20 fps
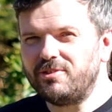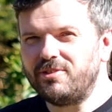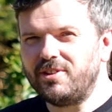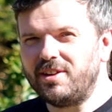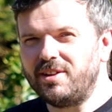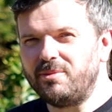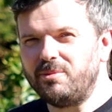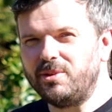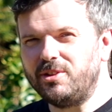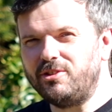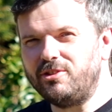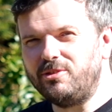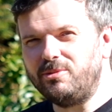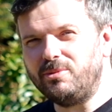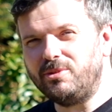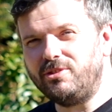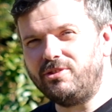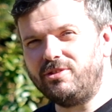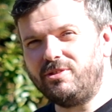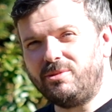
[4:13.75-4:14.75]
for it, which
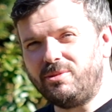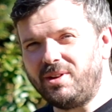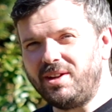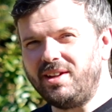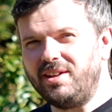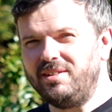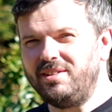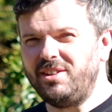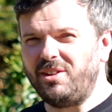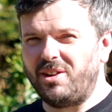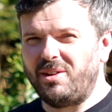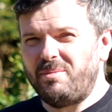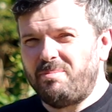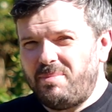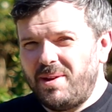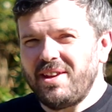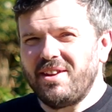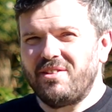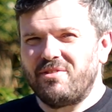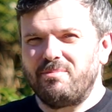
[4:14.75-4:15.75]
was quite, you know, a
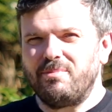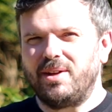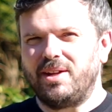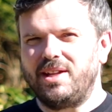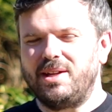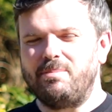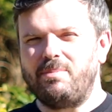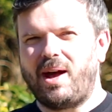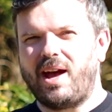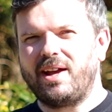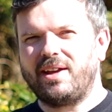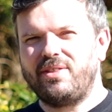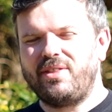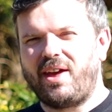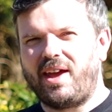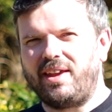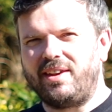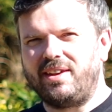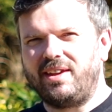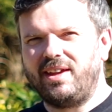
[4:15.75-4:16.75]
bit of money back
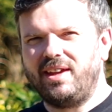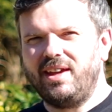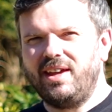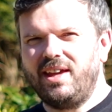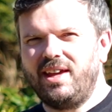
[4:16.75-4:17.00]
then.